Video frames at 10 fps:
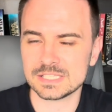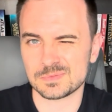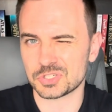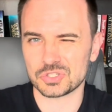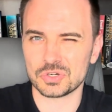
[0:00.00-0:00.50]
I'm
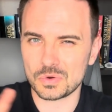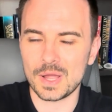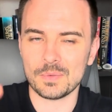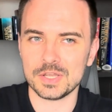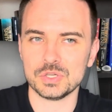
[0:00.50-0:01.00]
not sure quite
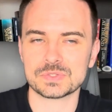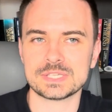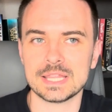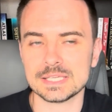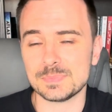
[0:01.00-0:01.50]
when you'll
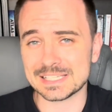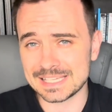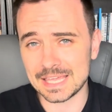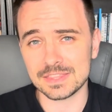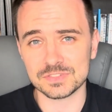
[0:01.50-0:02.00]
see this, but it's the
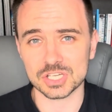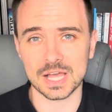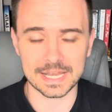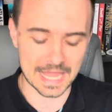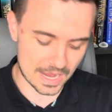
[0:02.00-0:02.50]
8th of
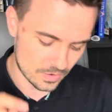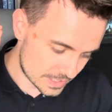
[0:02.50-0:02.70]
July now.